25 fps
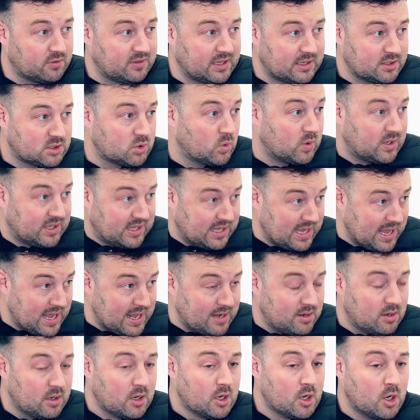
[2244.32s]
that. So
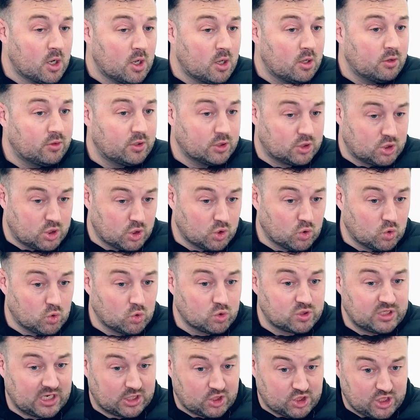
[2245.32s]
again, the tool
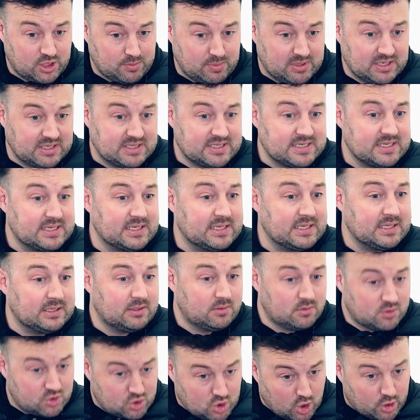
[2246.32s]
ChatGPT
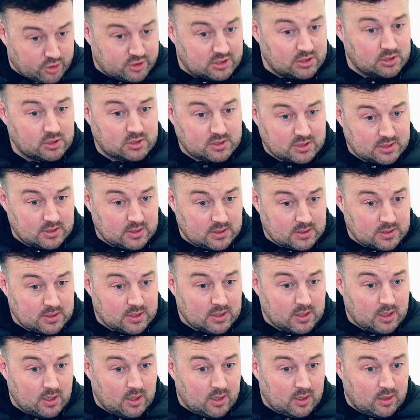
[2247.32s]
starting to
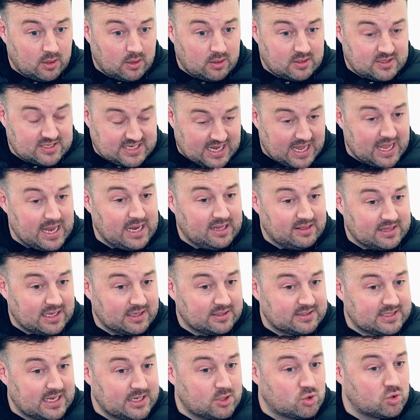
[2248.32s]
take that
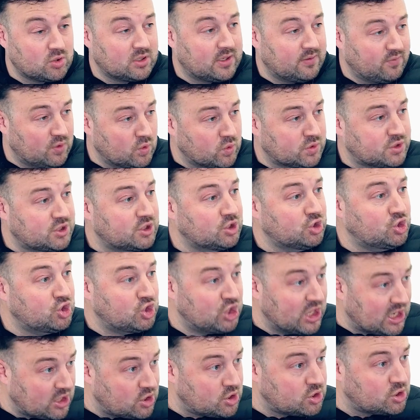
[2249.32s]
data and give you a
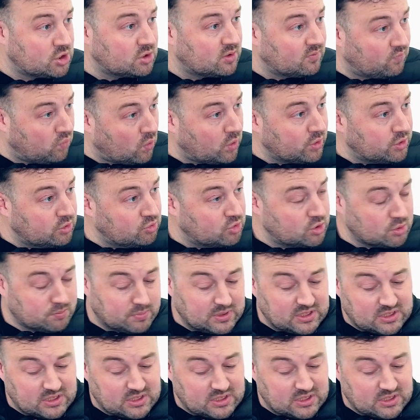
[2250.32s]
suggestion of what you should be